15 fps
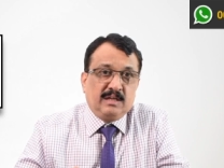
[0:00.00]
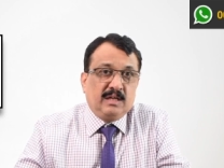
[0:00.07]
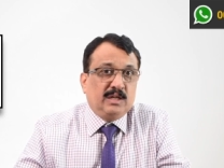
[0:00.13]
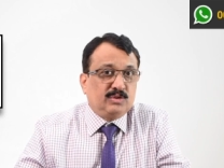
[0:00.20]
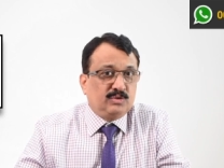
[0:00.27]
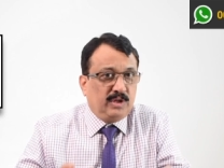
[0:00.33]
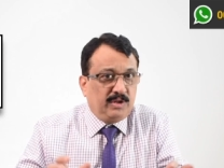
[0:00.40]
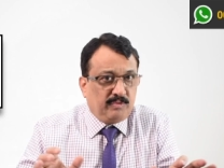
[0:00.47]

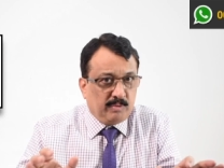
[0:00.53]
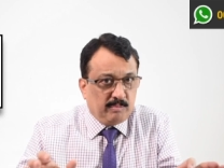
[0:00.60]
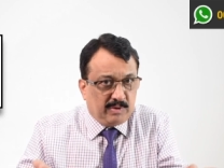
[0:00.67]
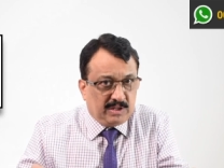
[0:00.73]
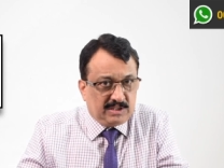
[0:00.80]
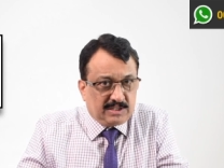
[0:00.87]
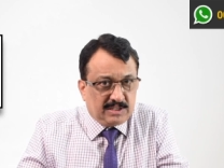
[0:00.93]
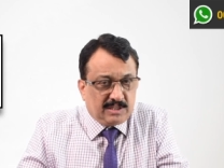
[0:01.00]
So if you
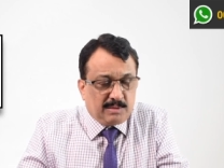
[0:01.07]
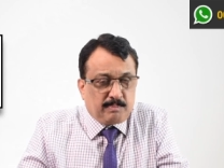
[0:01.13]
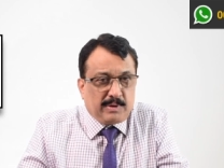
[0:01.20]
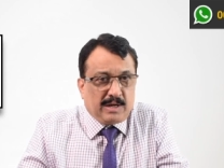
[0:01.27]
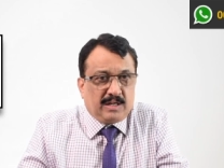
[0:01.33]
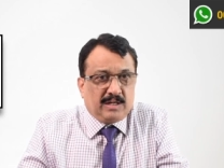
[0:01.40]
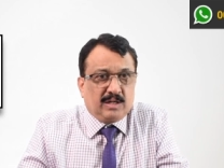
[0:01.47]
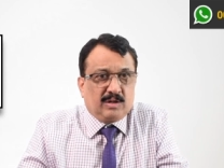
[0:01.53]
mention the
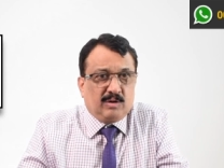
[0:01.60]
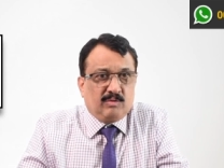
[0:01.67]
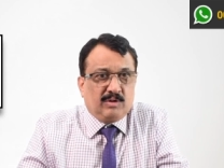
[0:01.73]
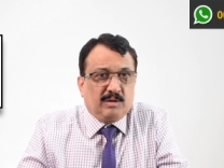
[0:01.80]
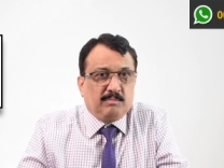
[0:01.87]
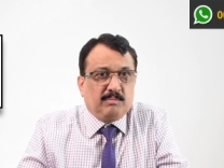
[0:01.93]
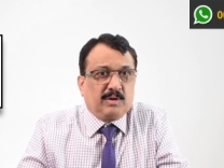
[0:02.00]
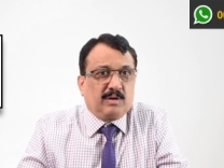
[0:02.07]
PAN account
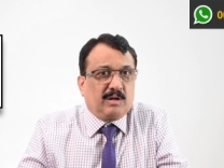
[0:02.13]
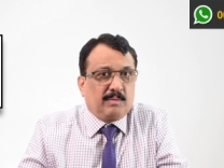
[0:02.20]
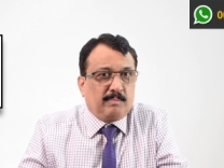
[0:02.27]
number or a